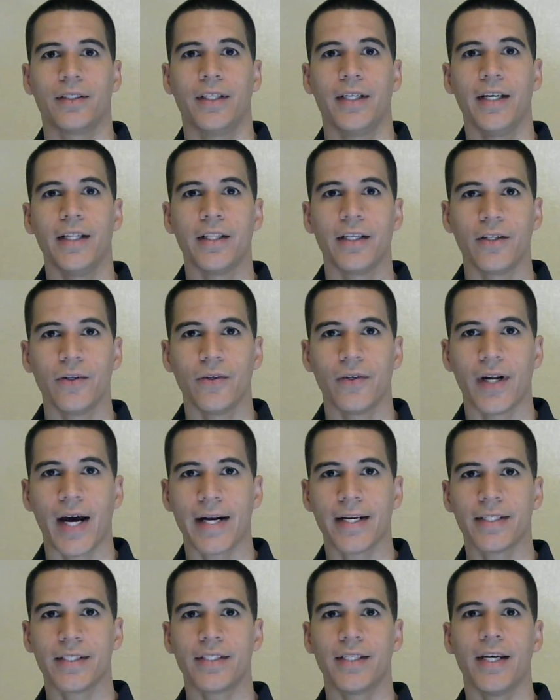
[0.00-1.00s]
in the
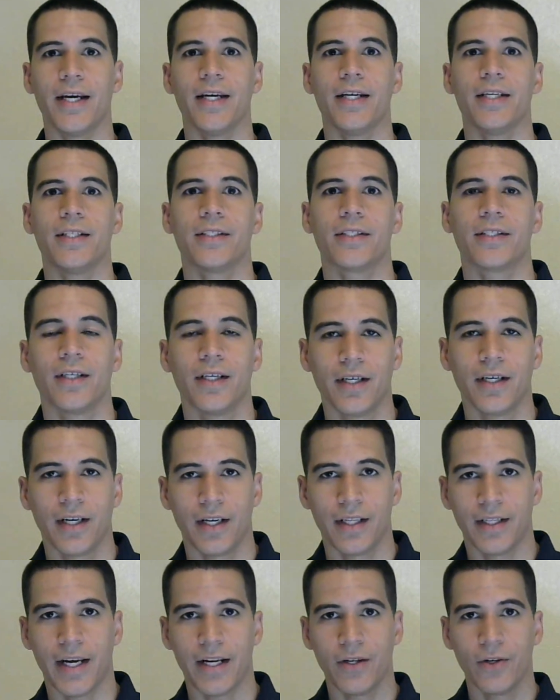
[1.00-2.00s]
United States.
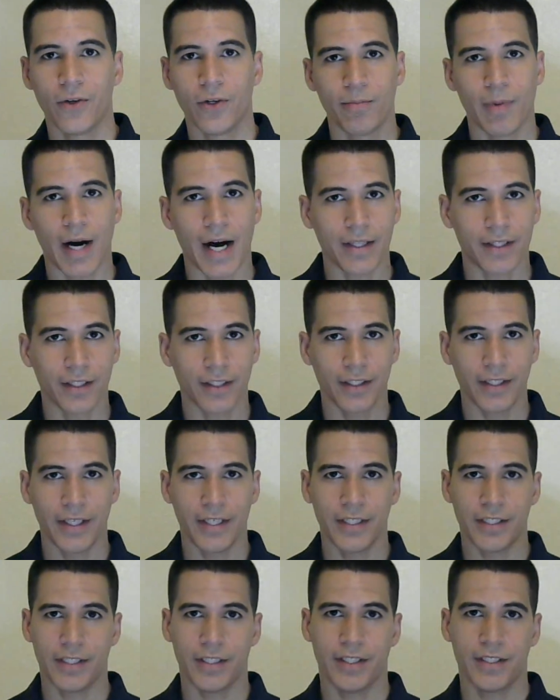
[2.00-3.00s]
They knew about the
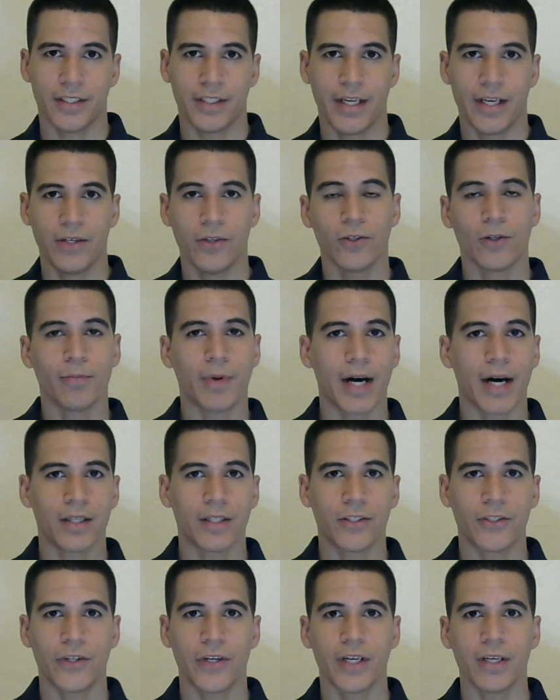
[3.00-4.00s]
lynching. They knew about the
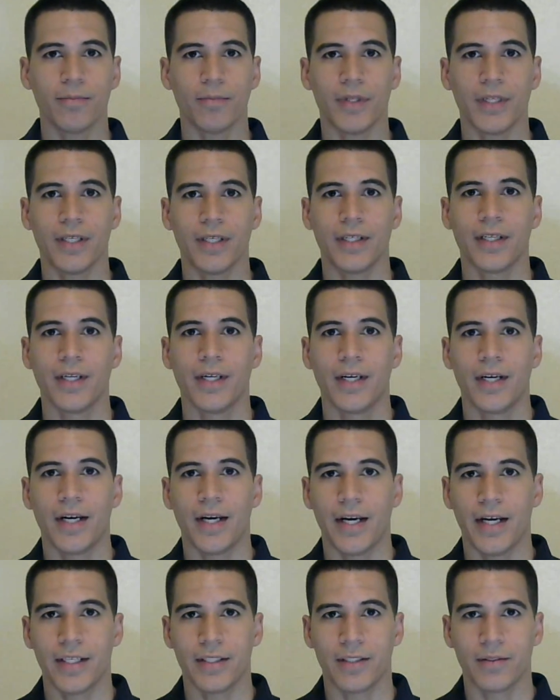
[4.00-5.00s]
treatment
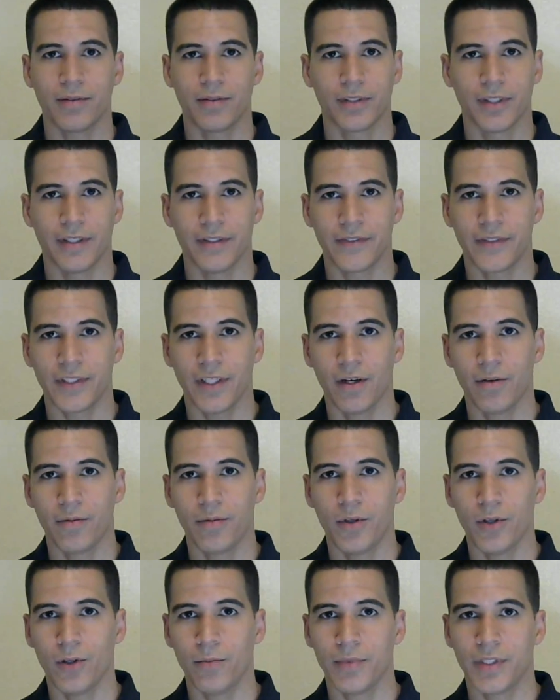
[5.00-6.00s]
of
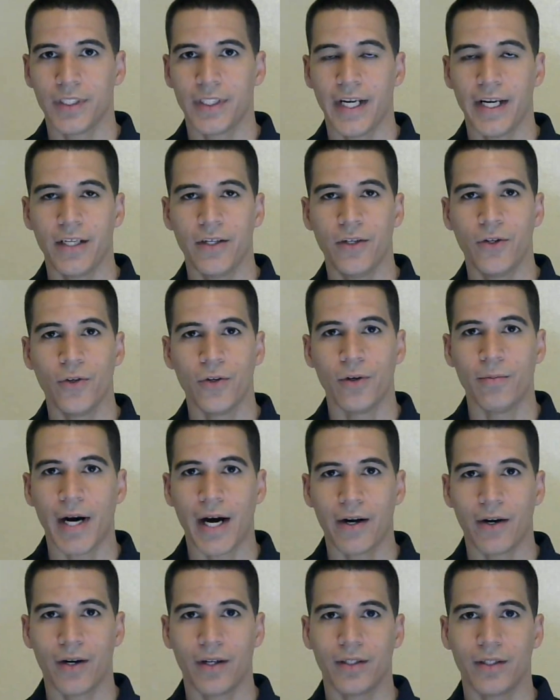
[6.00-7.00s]
subhumans. They knew
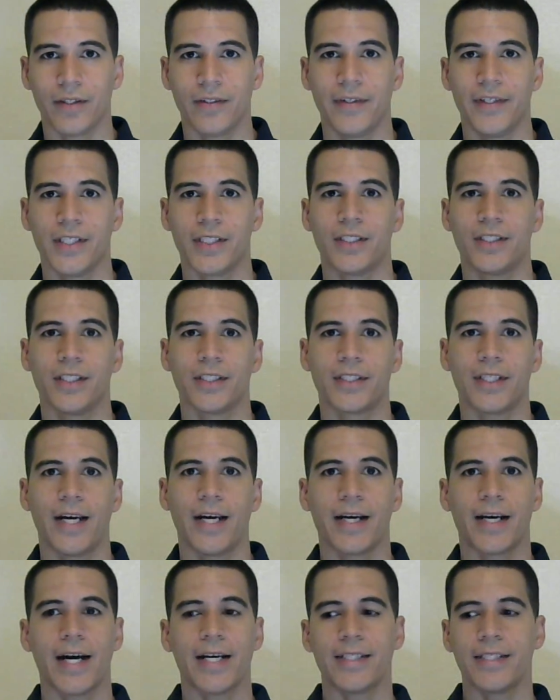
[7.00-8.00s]
about all of this. Just
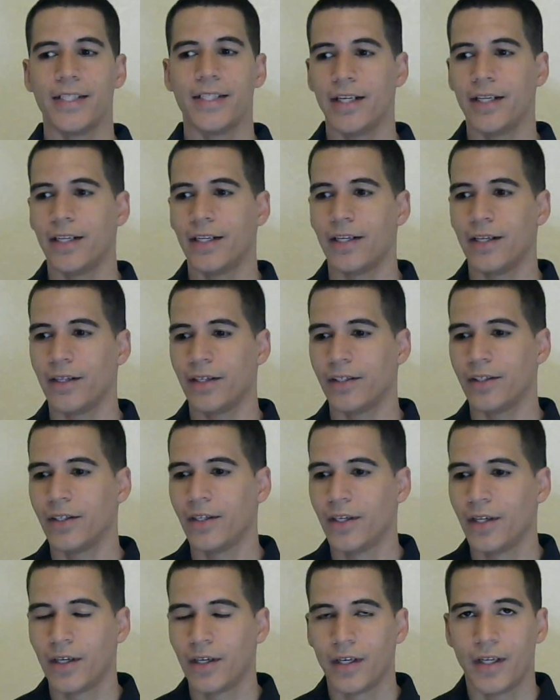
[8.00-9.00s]
like I said in
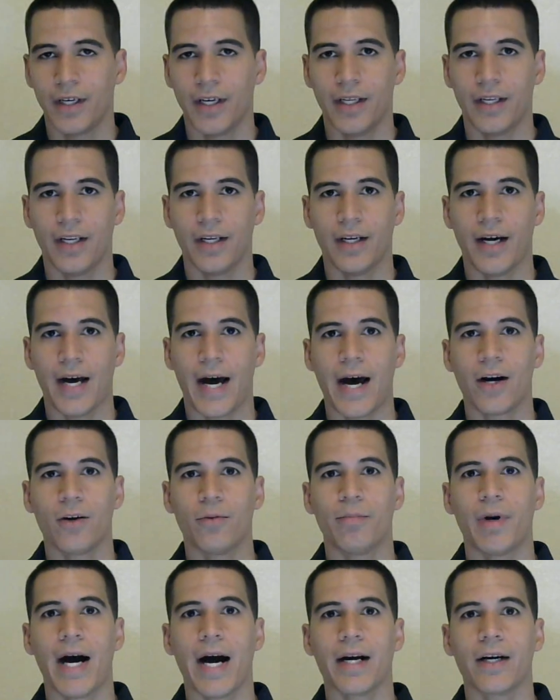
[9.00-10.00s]
the
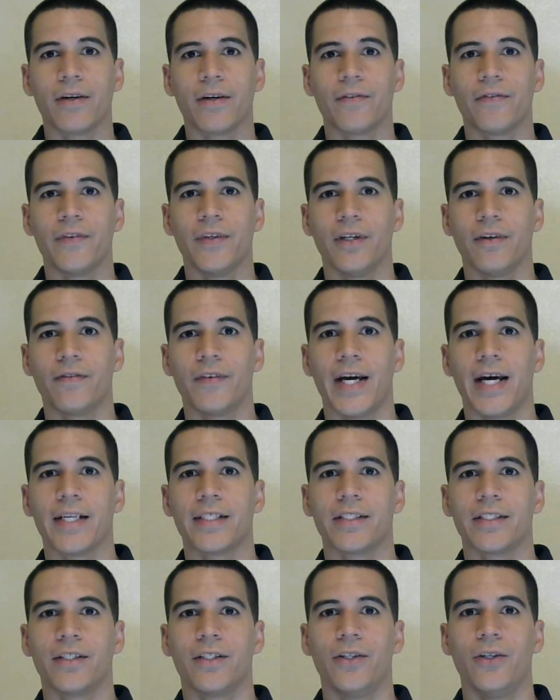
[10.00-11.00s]
autobiography of
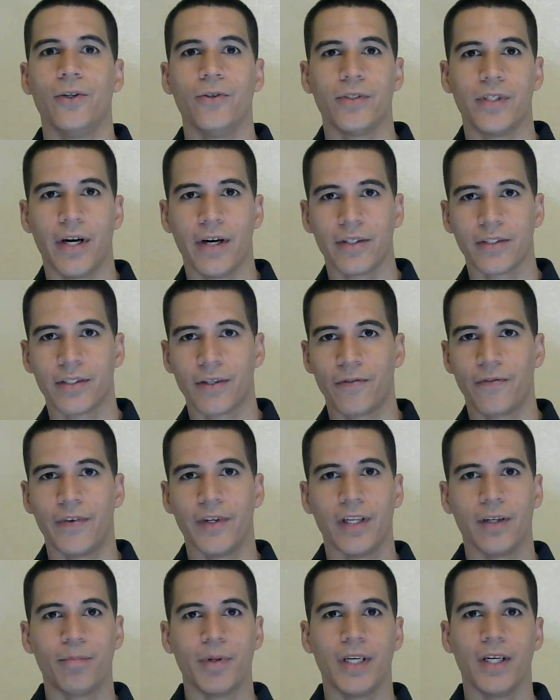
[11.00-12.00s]
Langston Hughes, there was a
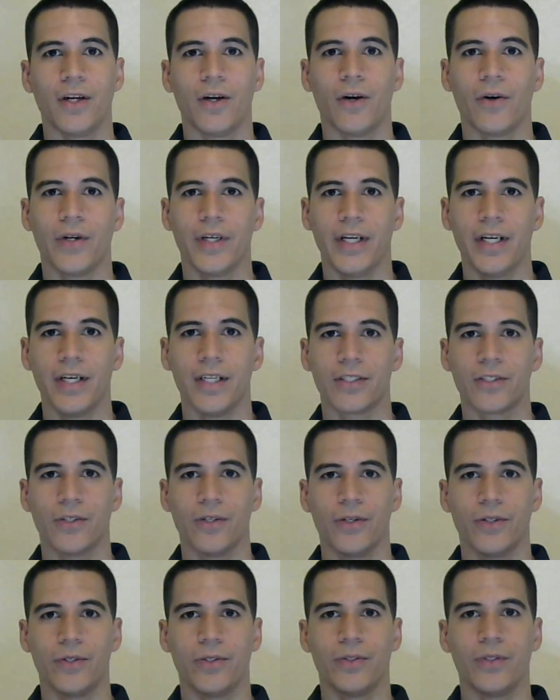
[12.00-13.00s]
Filipino here.
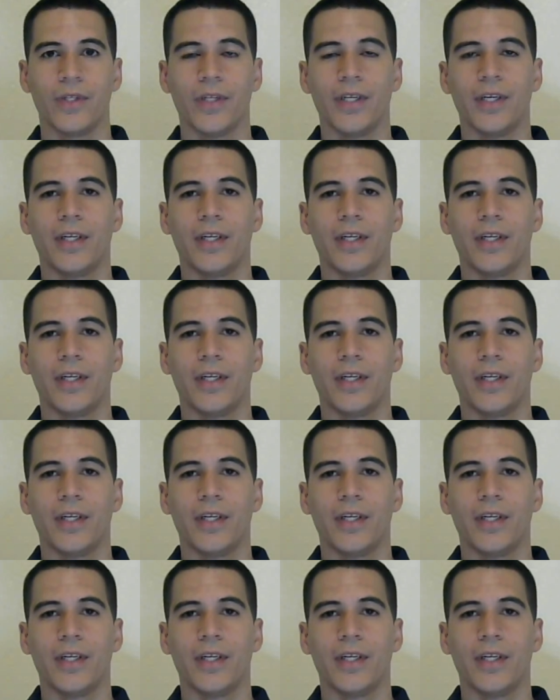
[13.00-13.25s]
So